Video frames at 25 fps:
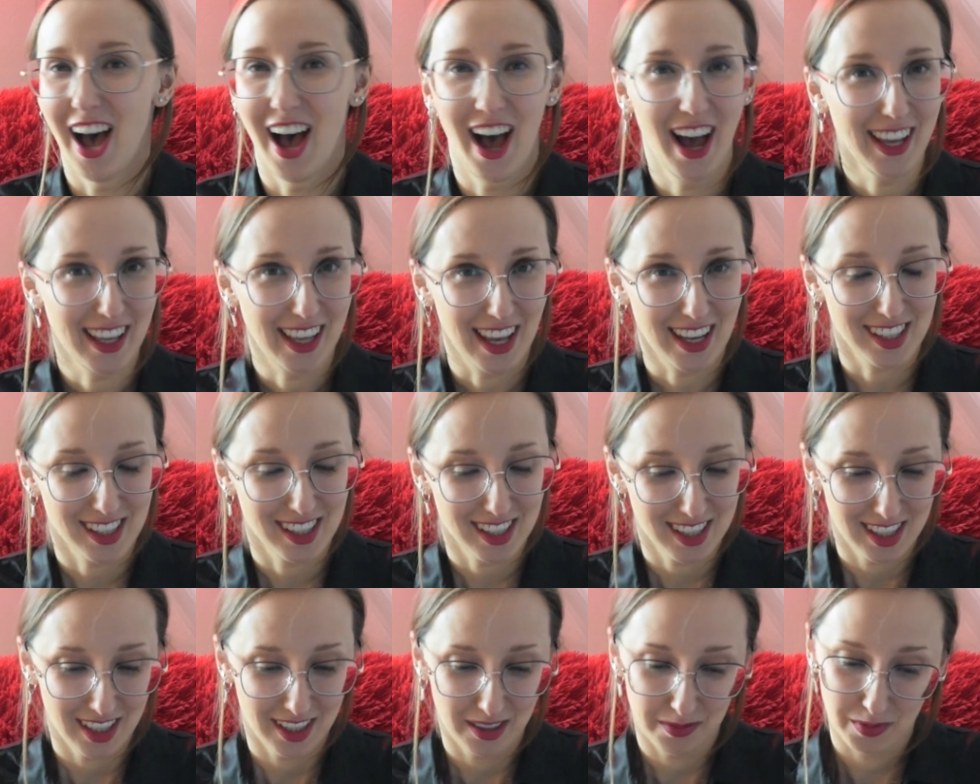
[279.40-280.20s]
Ah,
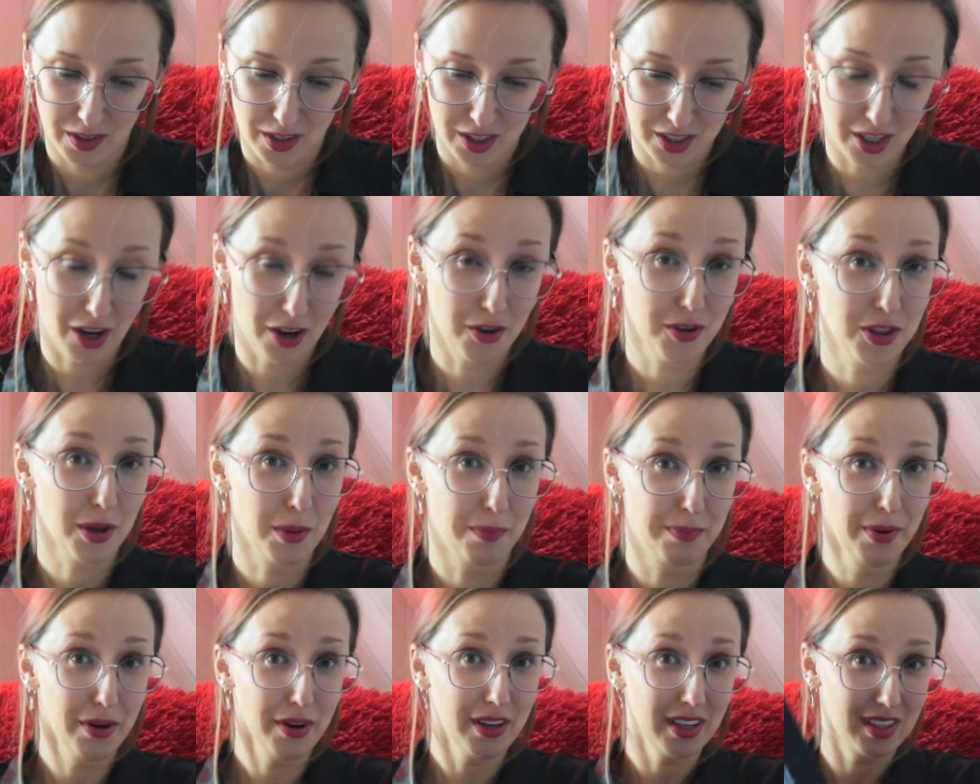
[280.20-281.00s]
yes. So
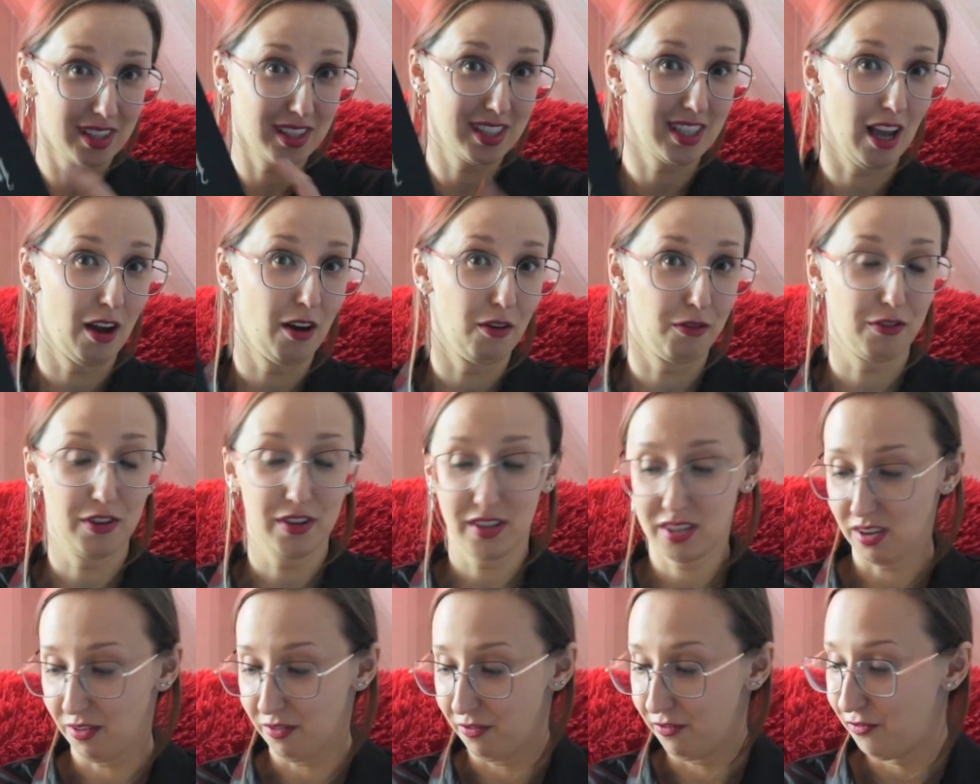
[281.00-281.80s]
the book
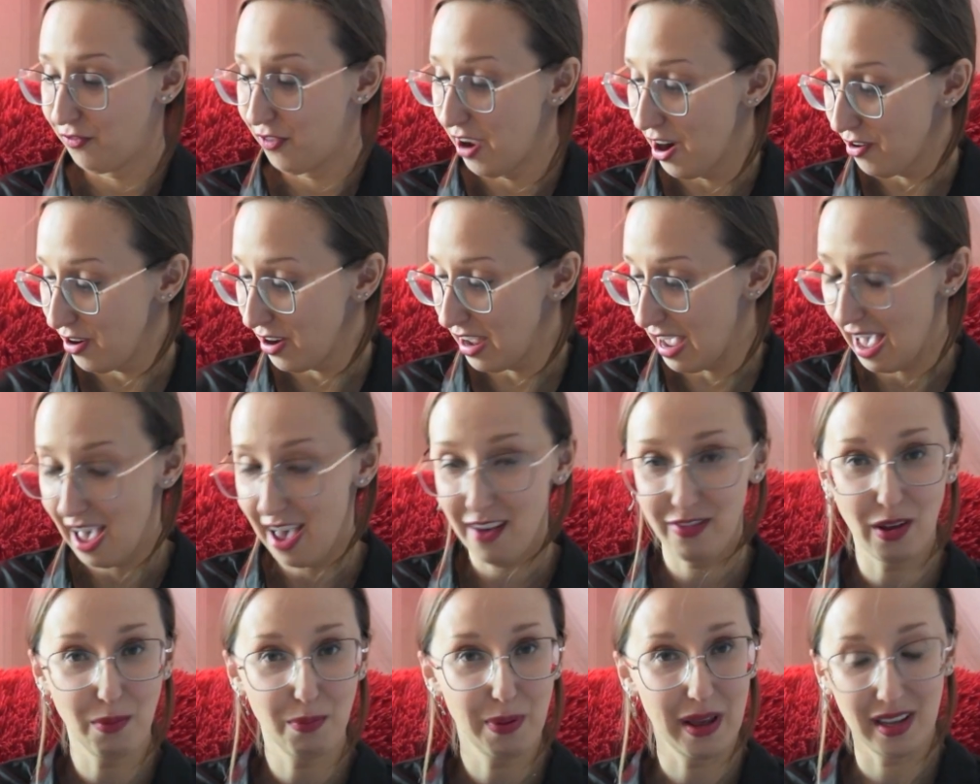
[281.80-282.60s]
itself, it's a very
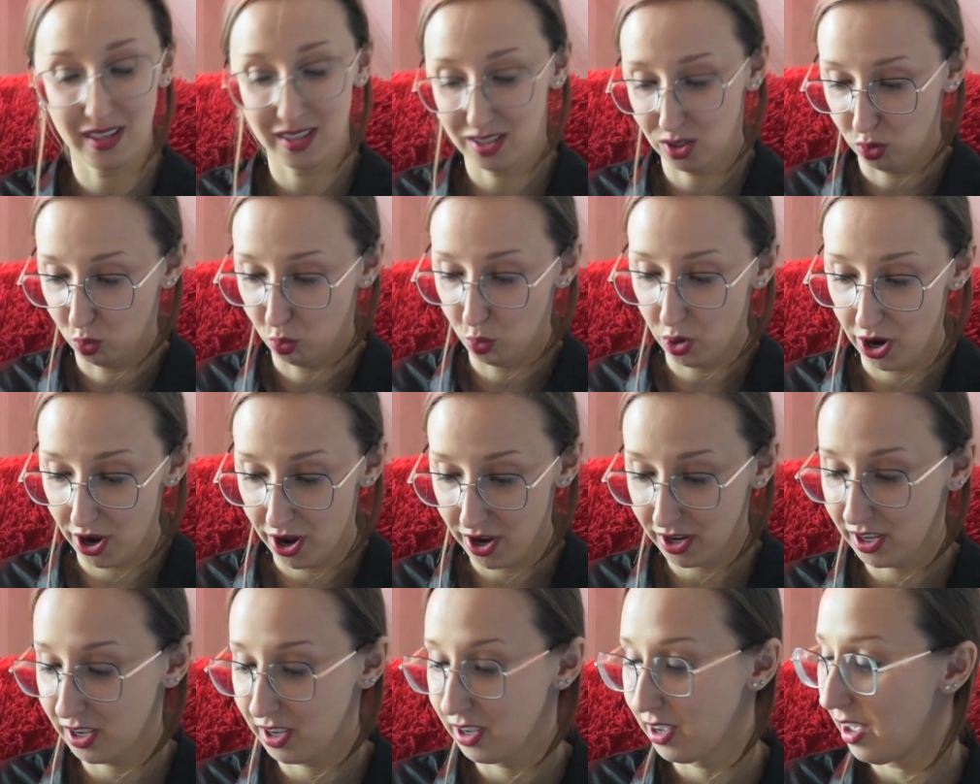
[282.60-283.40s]
heavy piece of
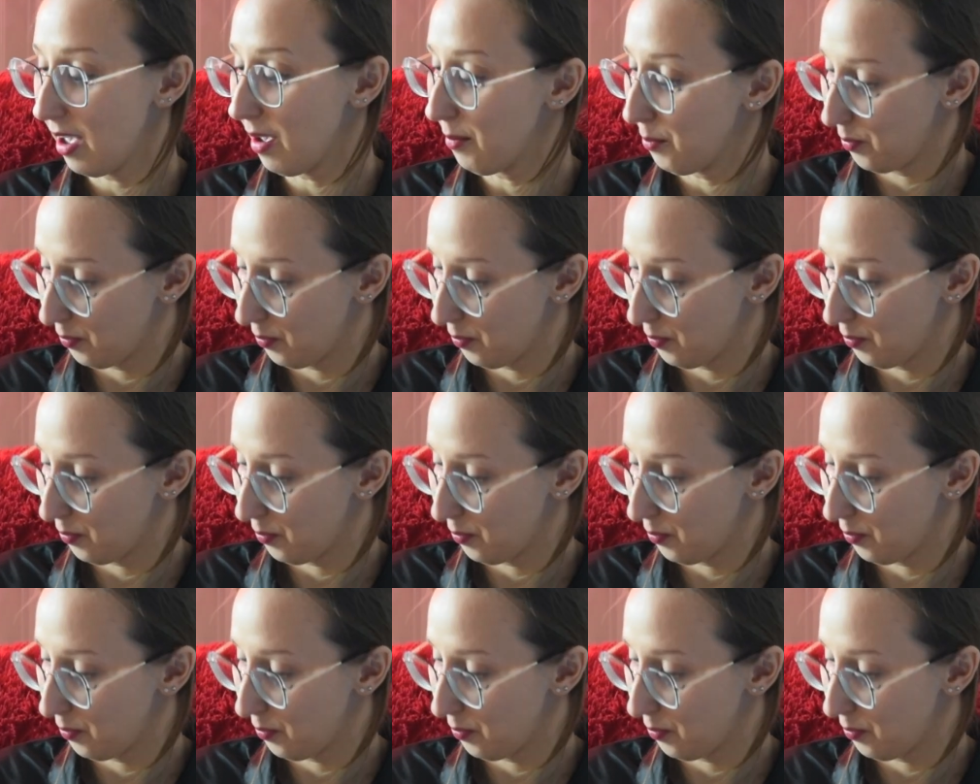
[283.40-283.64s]
work,